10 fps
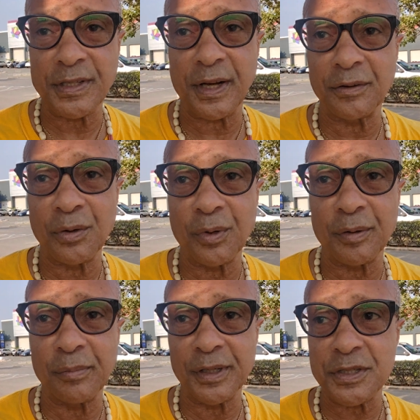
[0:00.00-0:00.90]
I don't know what
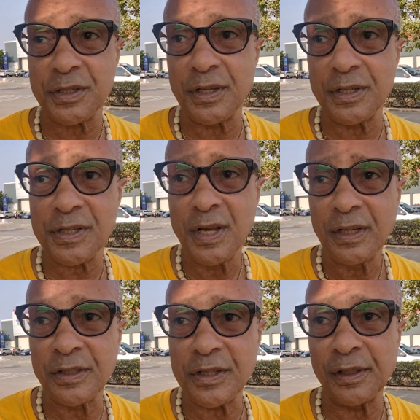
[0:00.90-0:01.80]
months it is
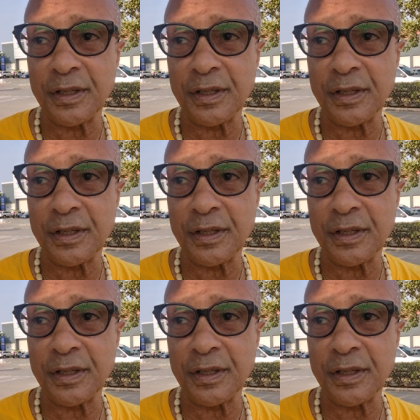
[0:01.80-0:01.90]
until it